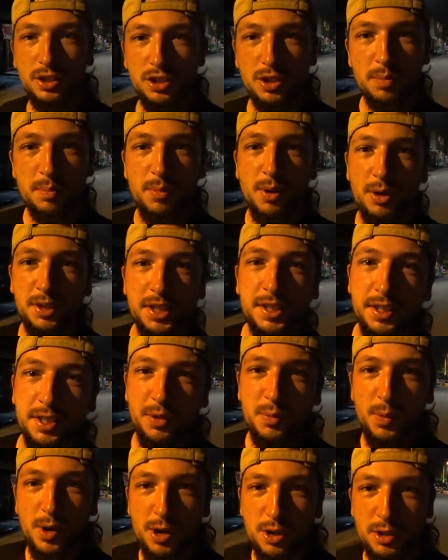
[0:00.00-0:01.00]
Good morning
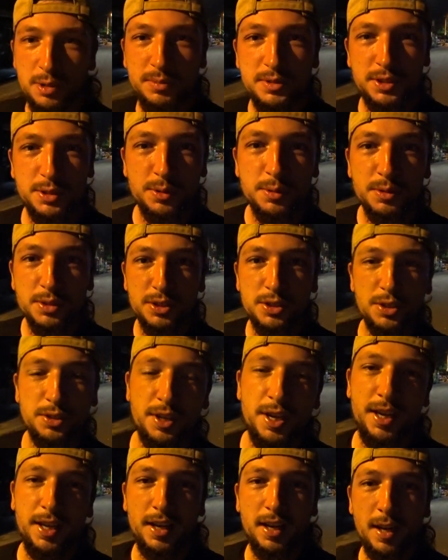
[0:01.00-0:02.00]
and welcome to
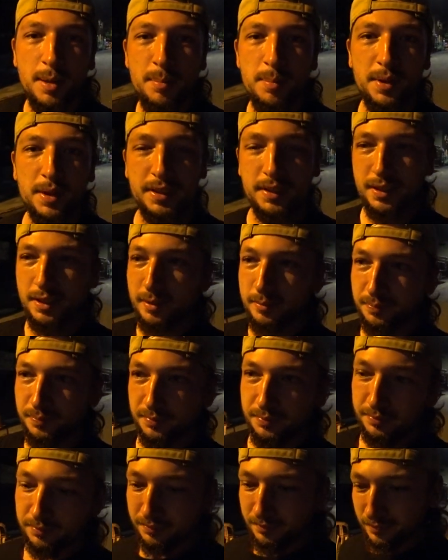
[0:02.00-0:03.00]
Sungai Lembing.
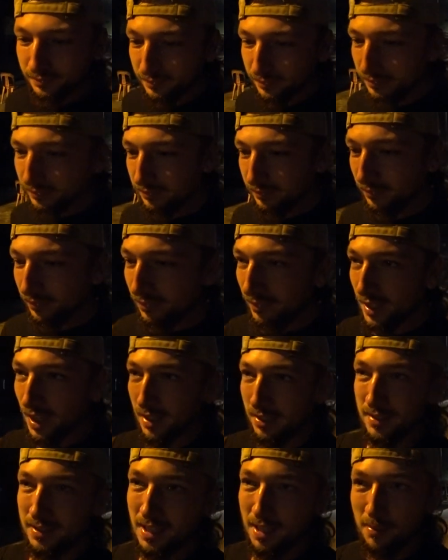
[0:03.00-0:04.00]

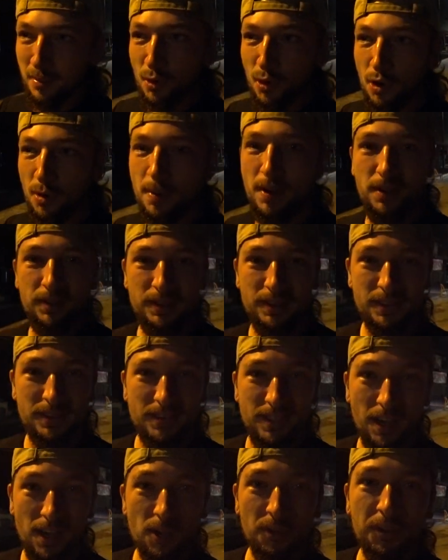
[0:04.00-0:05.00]
I'll tell you more about
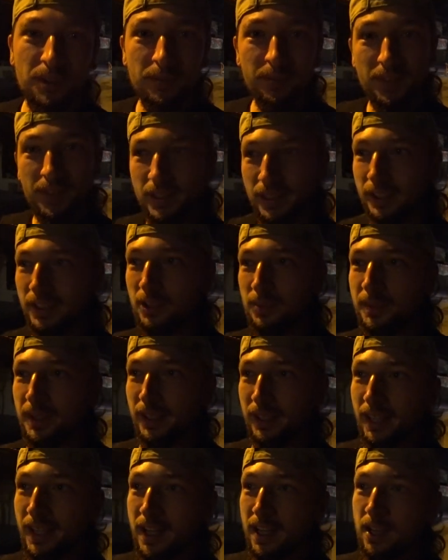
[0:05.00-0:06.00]
this town a little bit
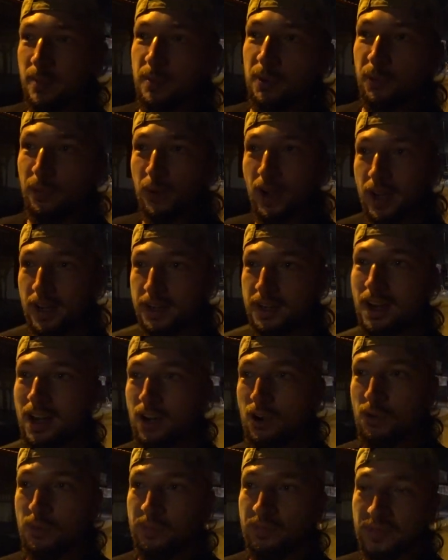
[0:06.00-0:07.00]
later, but right
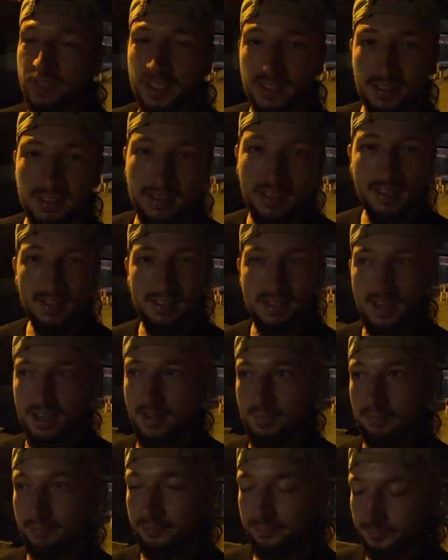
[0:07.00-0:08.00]
now it's 6
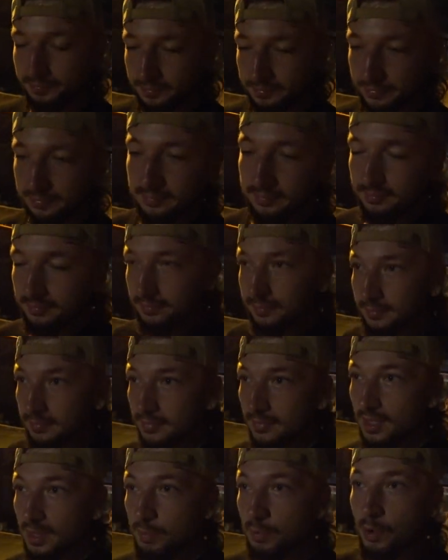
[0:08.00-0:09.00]
a.m.
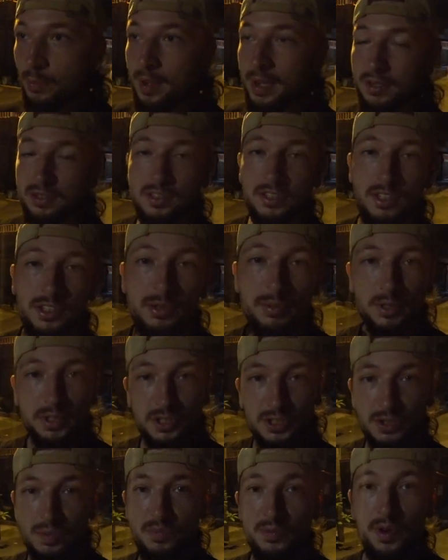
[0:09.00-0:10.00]
and we're about to do a
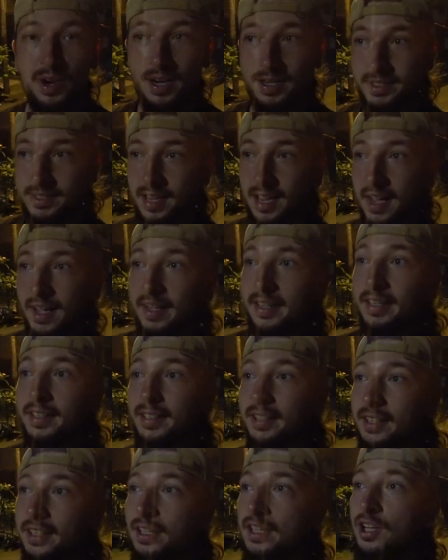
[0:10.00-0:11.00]
sunrise
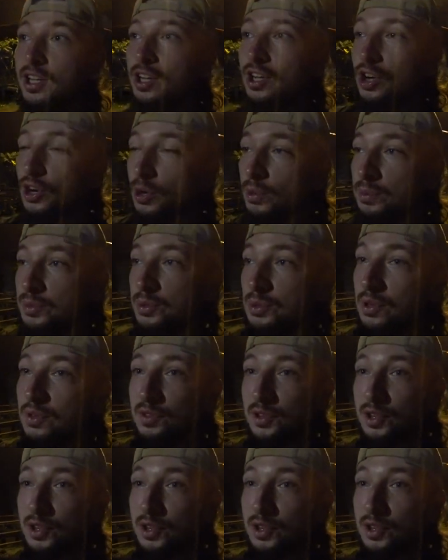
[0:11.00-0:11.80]
hike up to a